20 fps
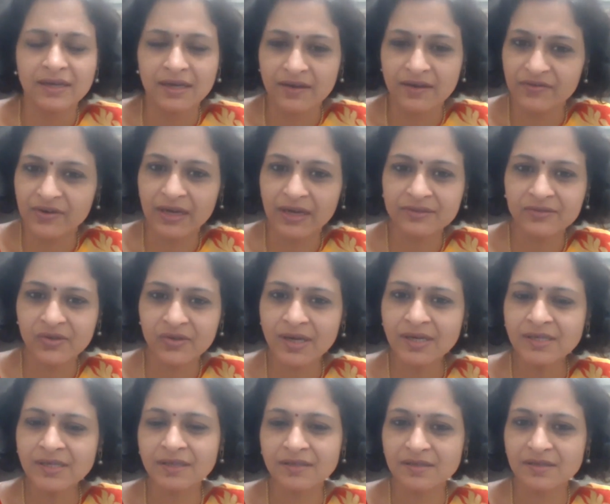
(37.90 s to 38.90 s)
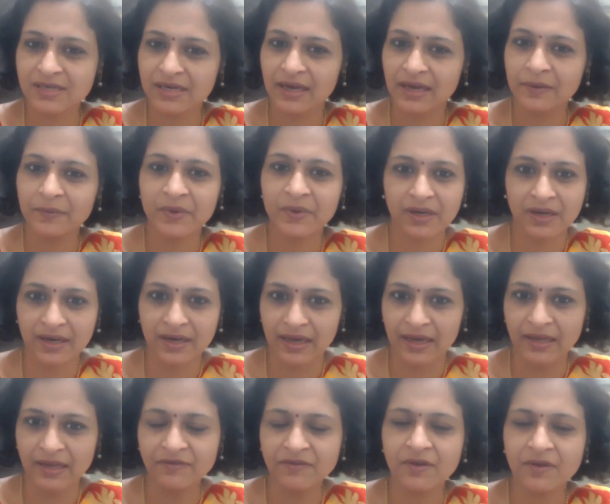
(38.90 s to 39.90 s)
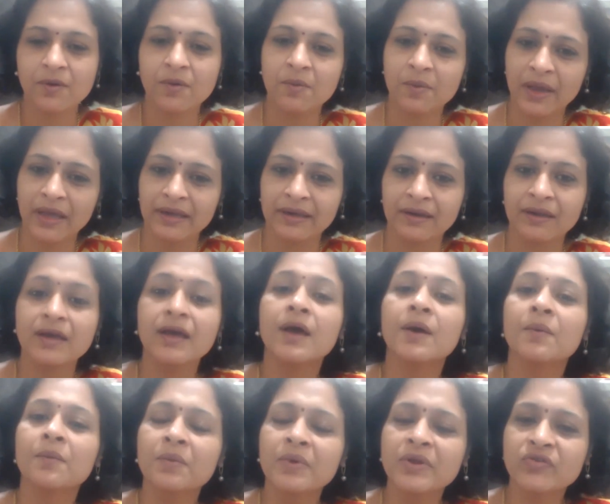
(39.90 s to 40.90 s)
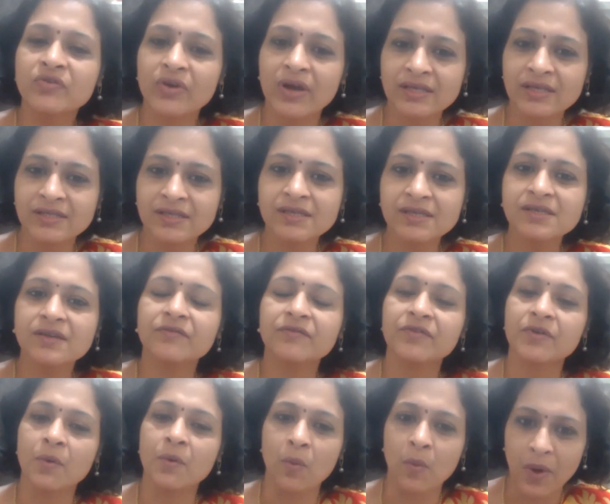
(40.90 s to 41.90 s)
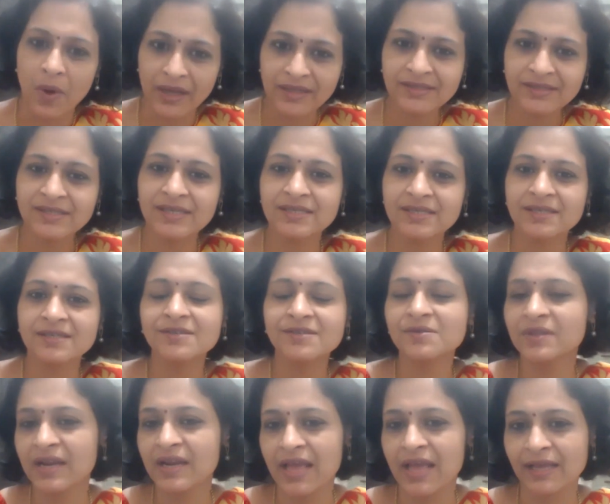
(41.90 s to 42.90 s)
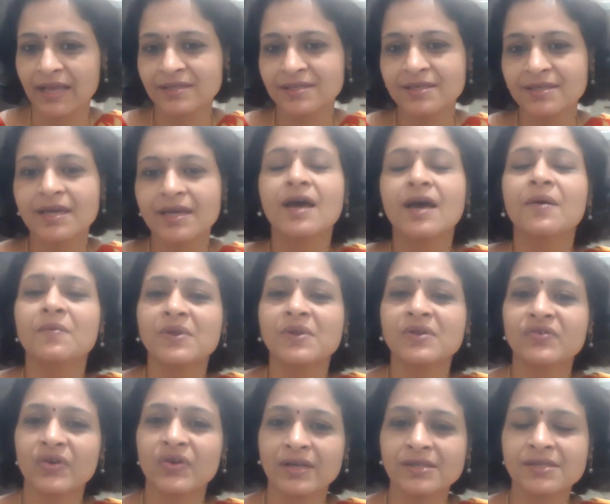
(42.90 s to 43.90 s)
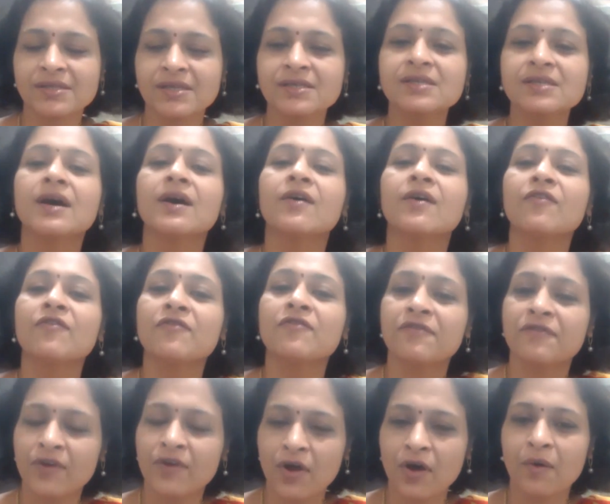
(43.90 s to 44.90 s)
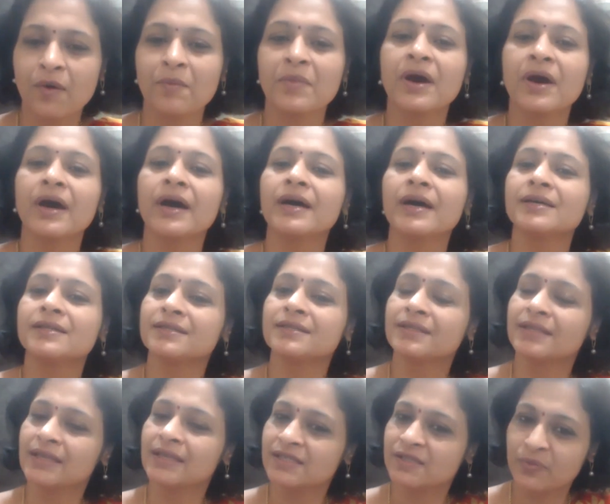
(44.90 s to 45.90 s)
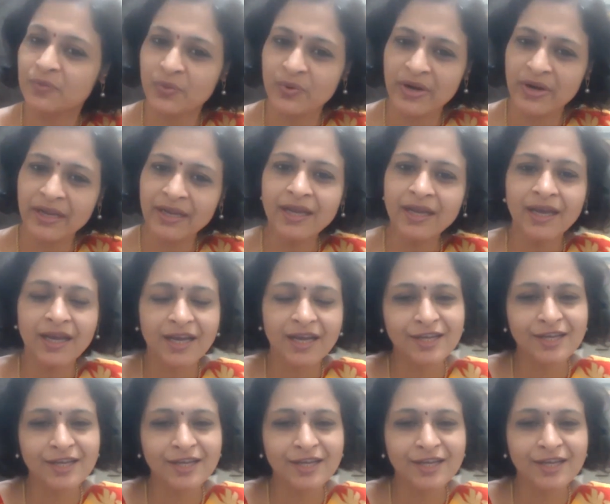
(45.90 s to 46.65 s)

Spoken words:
Navratras are the time in our life when we transit from one season to the next. We transit from the spring